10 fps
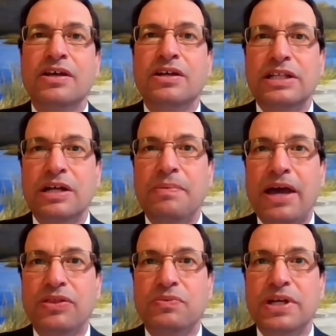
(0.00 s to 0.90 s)
clear
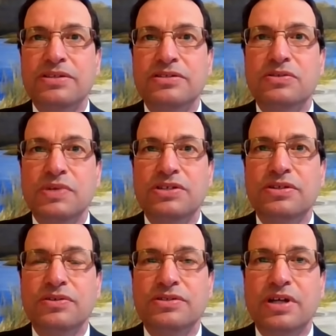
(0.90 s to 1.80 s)
pathways to
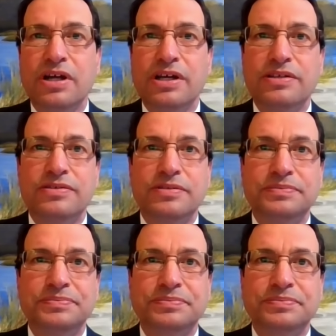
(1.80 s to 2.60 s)
reach those targets.